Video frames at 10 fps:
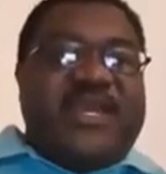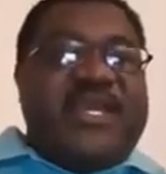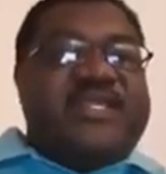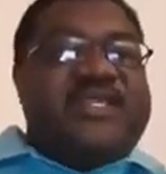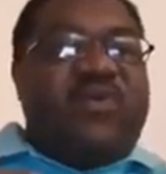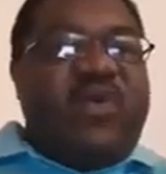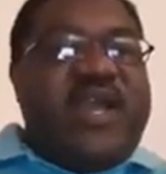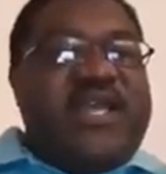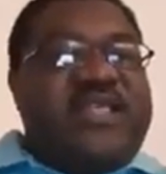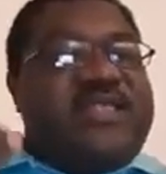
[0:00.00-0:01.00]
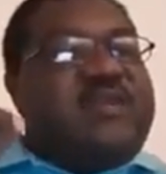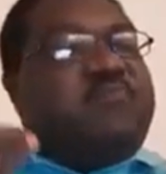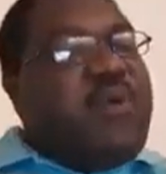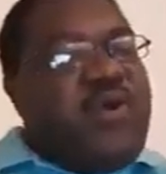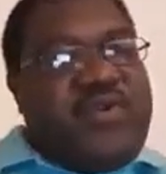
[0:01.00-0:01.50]
is the way they
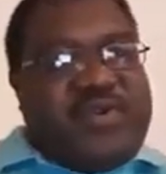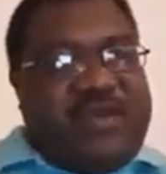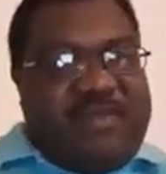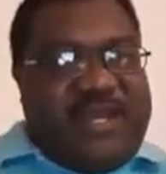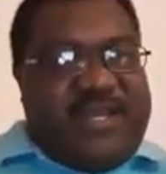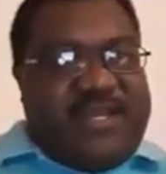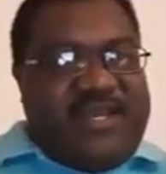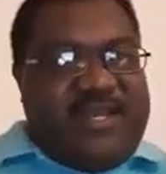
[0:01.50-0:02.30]
borrowed the money.